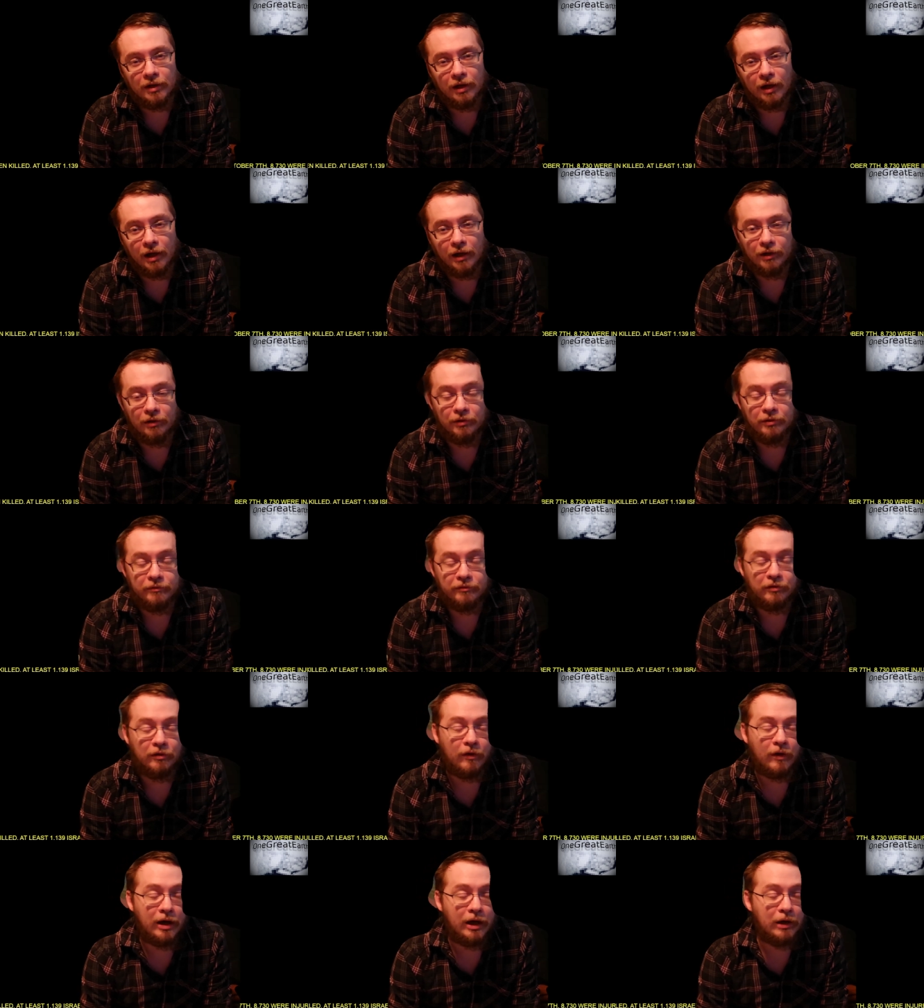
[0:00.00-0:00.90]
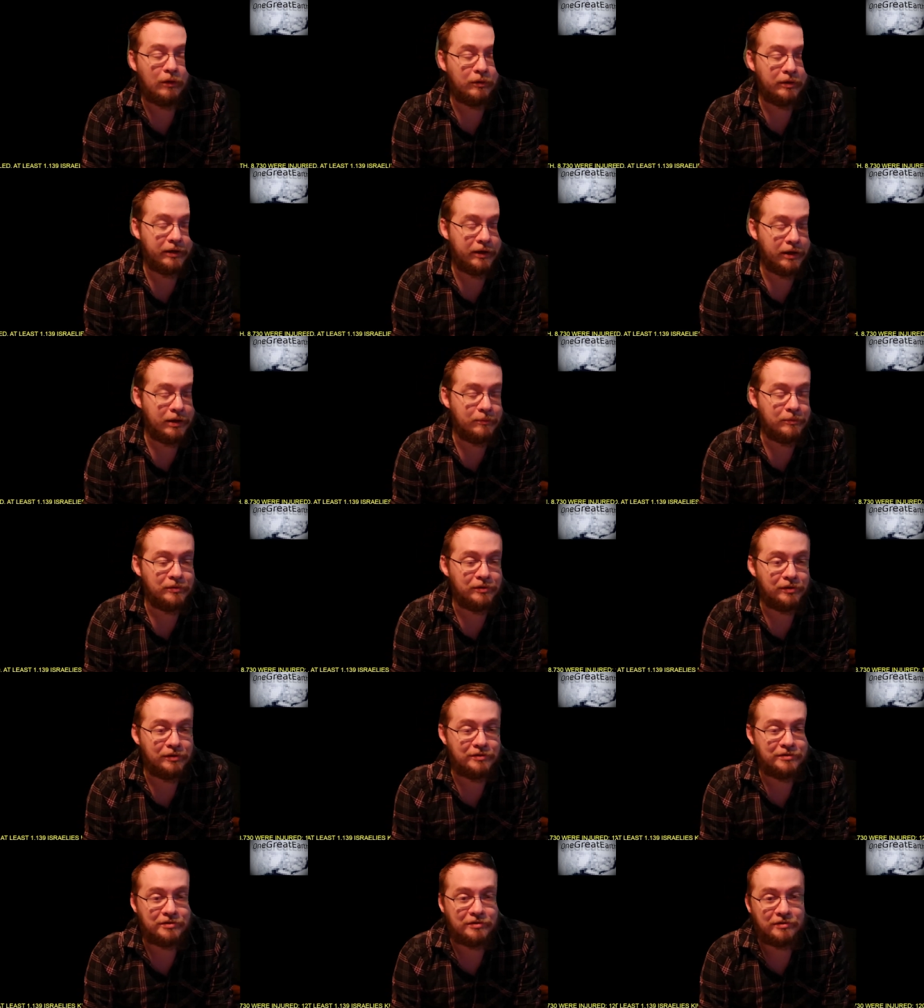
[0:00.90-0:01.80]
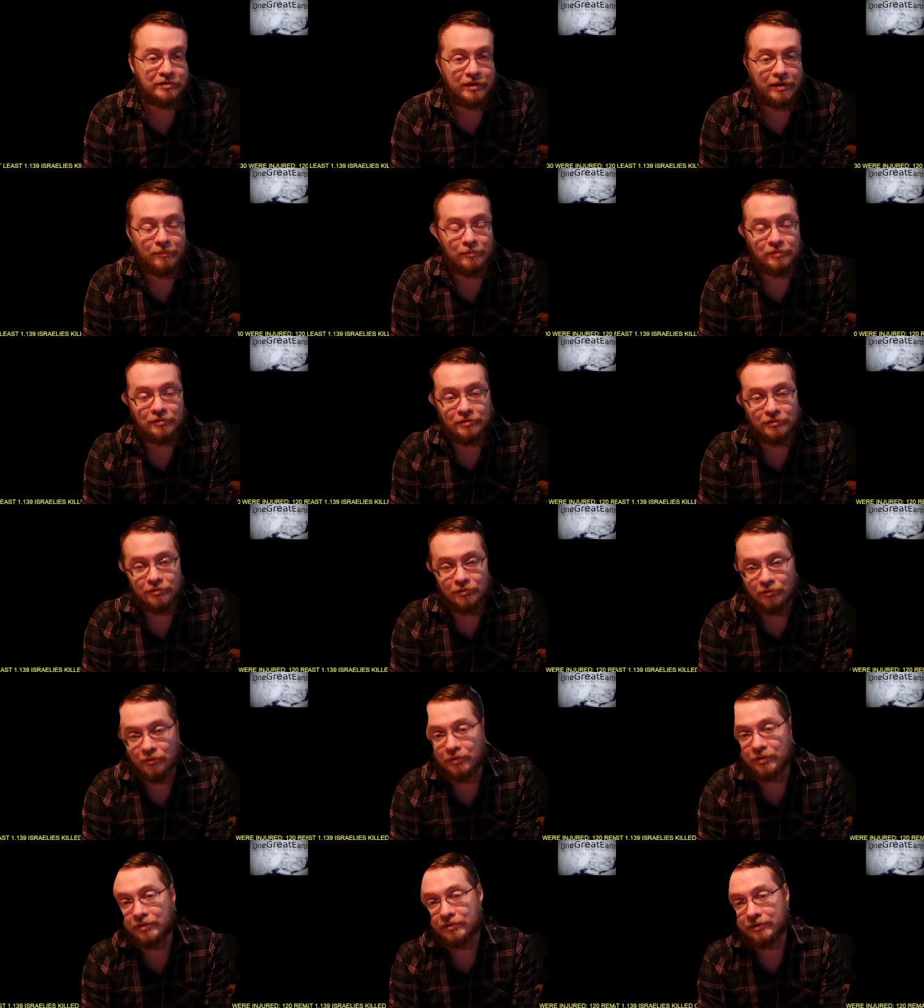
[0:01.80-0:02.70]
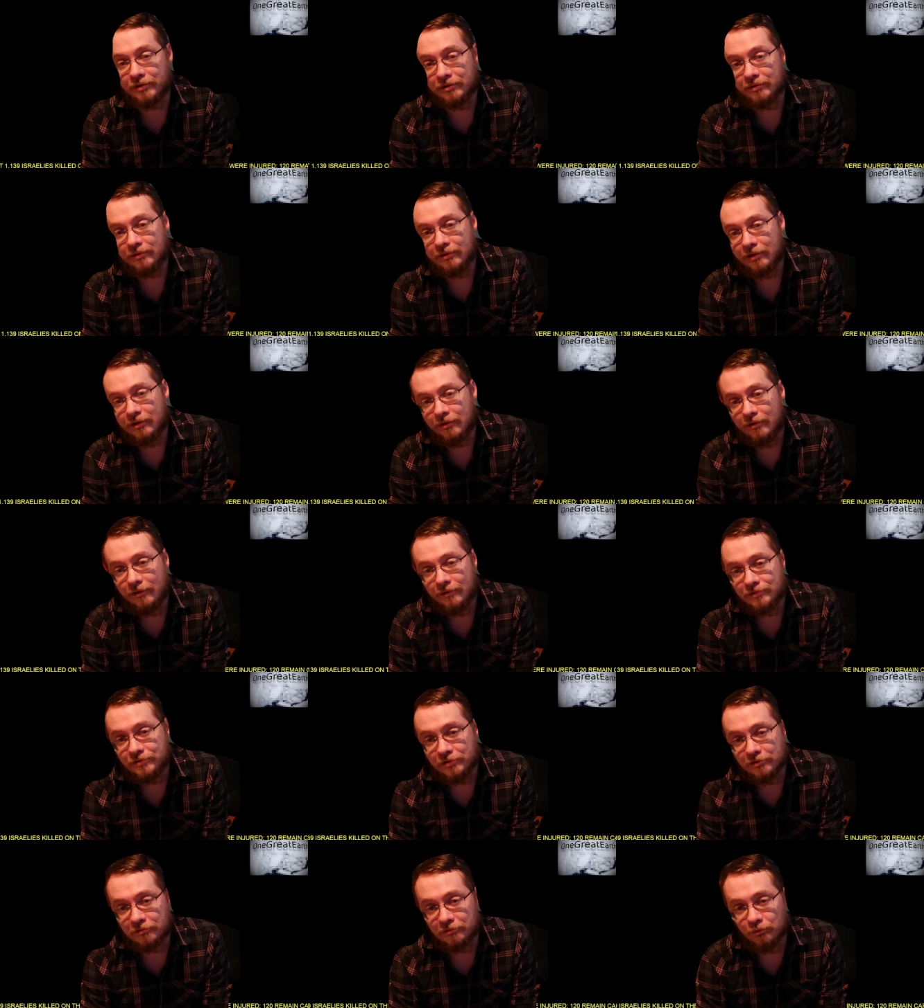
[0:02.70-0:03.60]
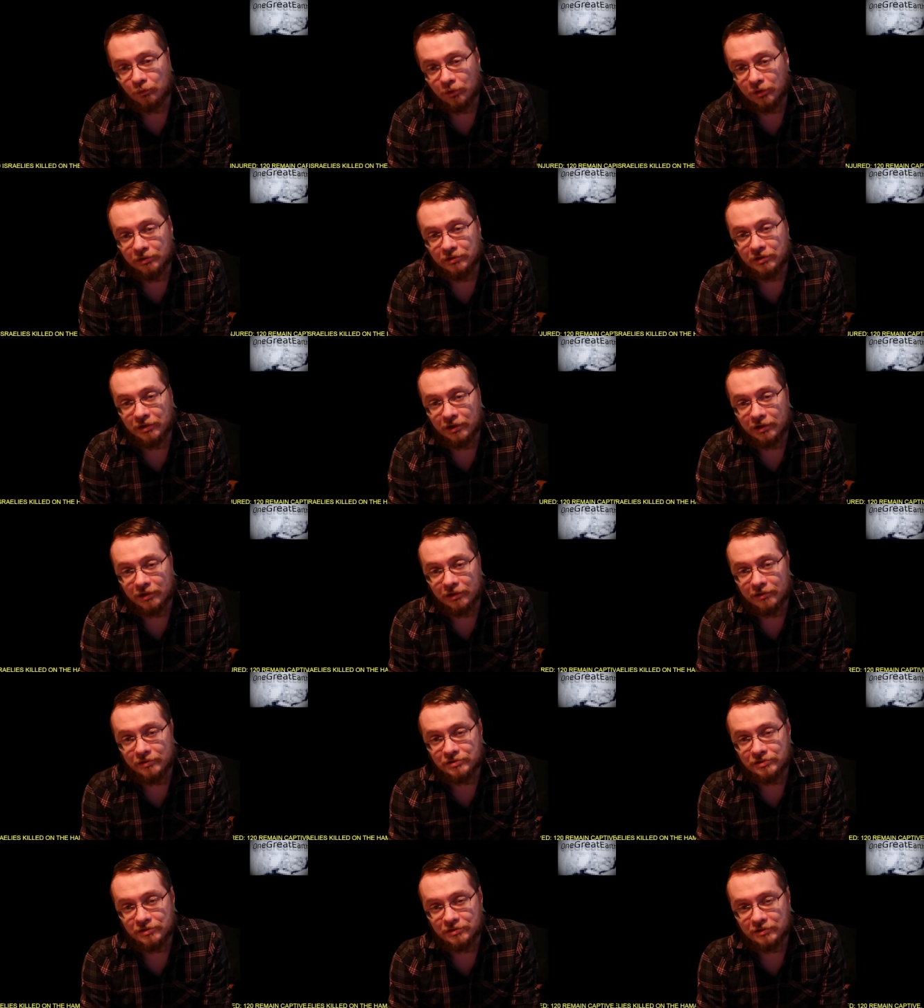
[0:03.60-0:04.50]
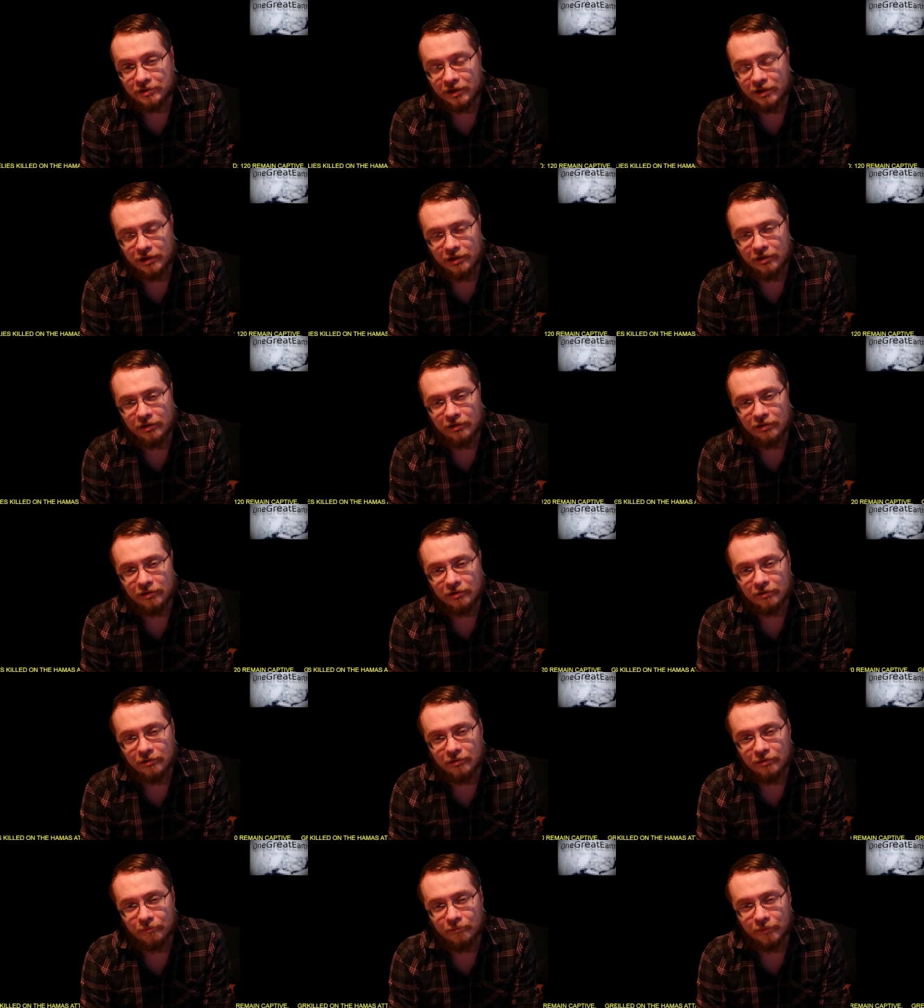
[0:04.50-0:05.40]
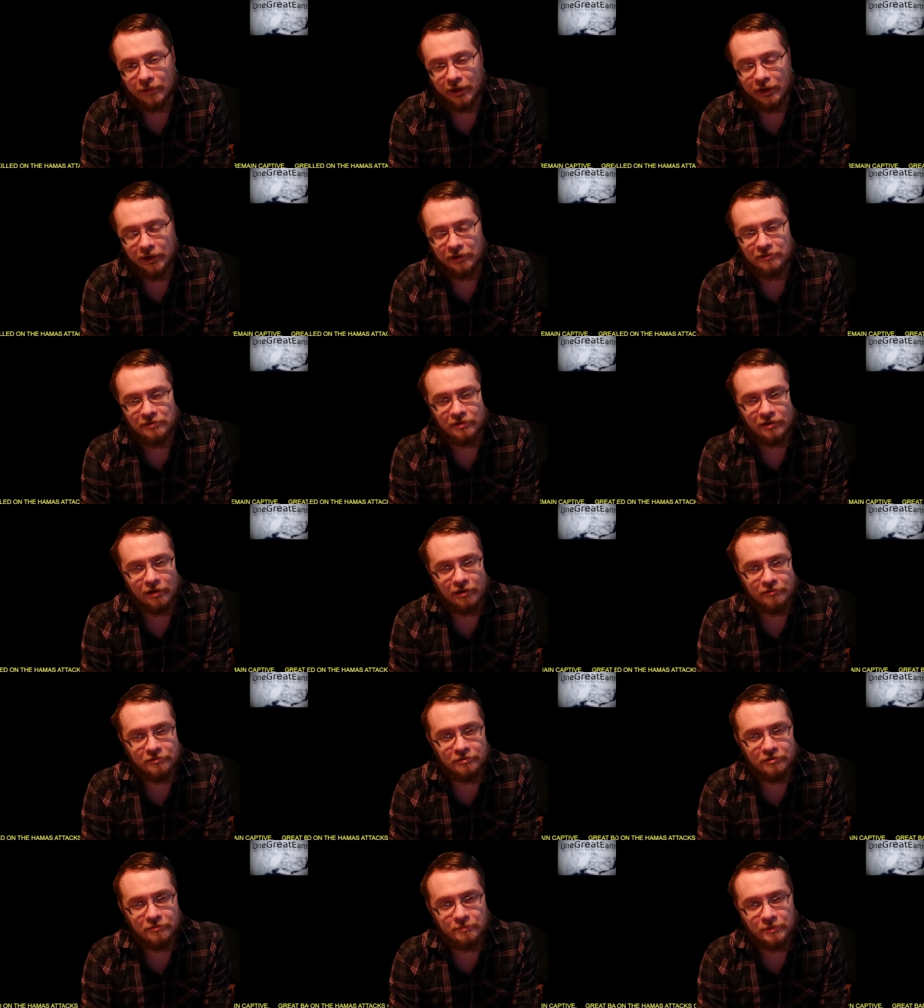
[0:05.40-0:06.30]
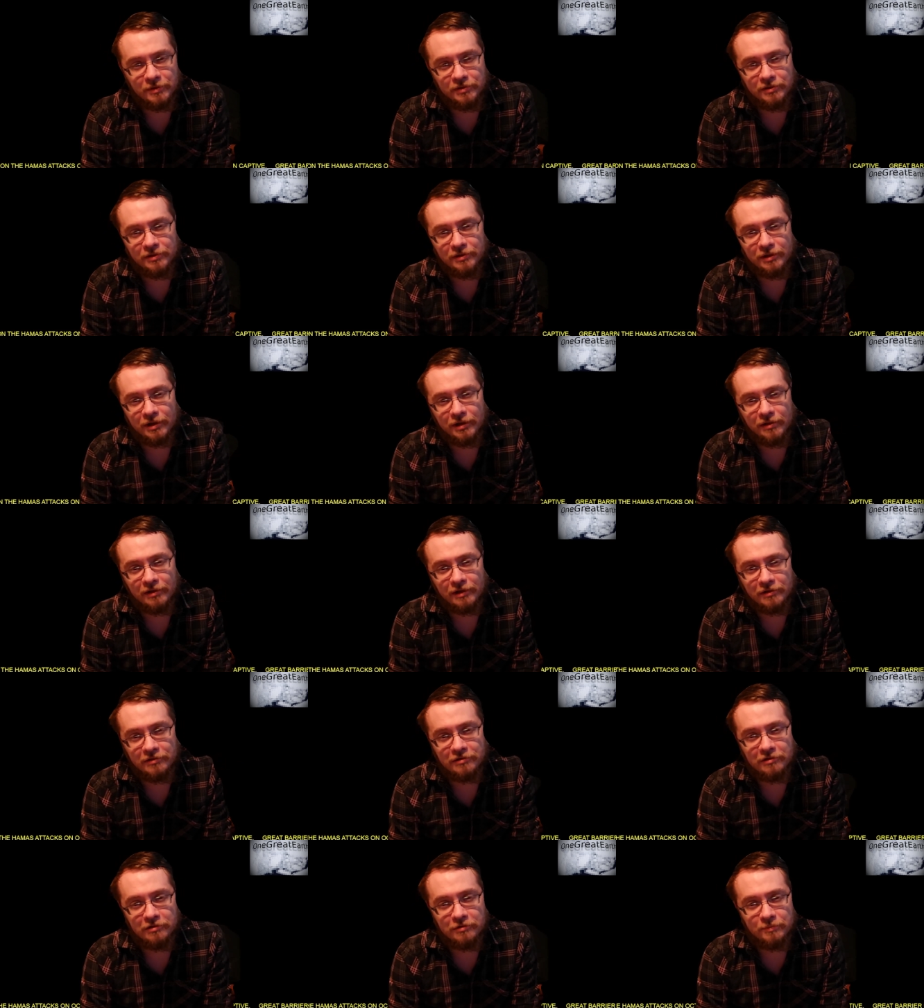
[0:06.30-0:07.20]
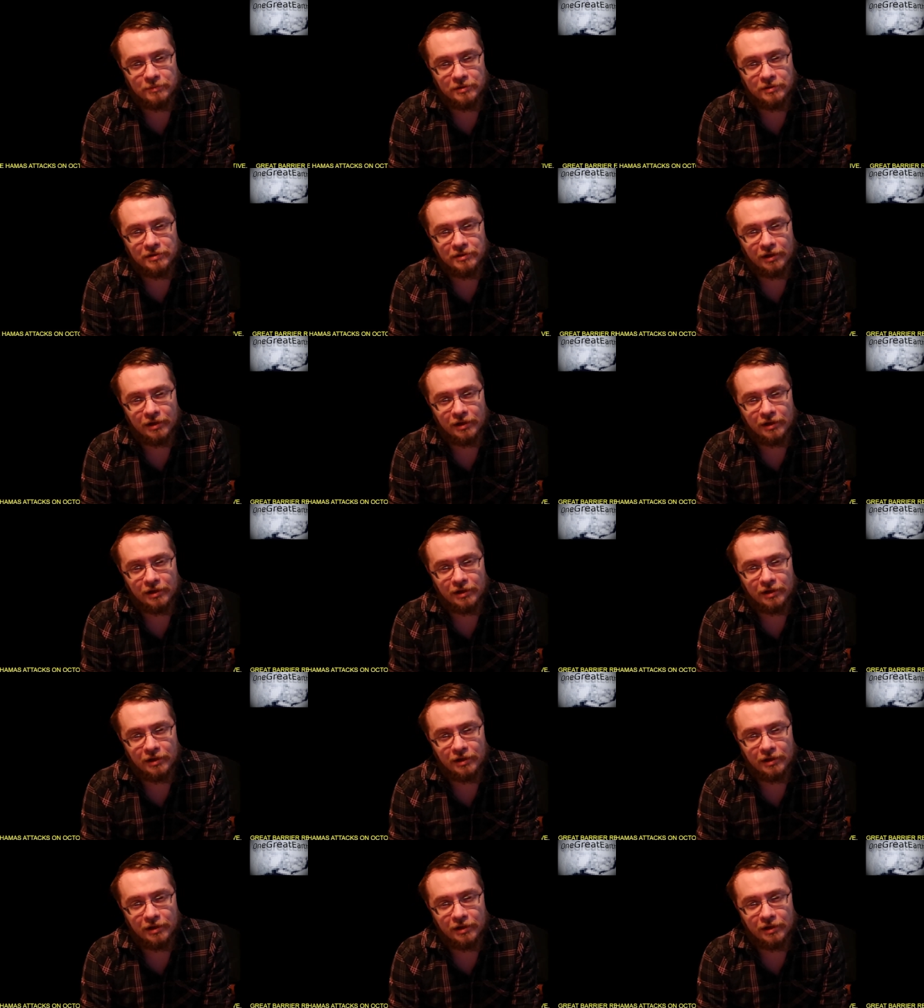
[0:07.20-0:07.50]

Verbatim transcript: I don't even know how it happened. It just happened so quickly. Just one day, it's just, hey, my ads account suspended. Hey, that's suspended.